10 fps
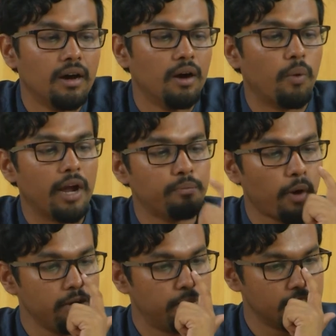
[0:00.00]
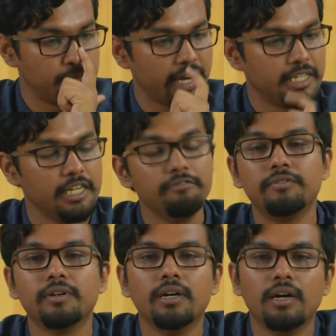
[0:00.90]
one point perspective.
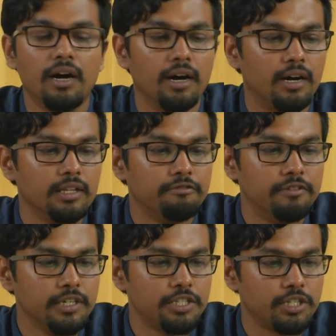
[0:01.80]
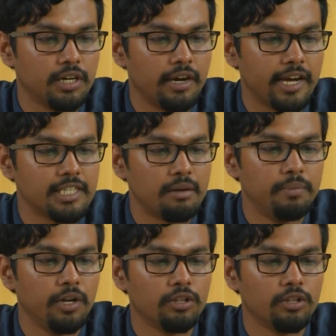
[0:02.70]
The first example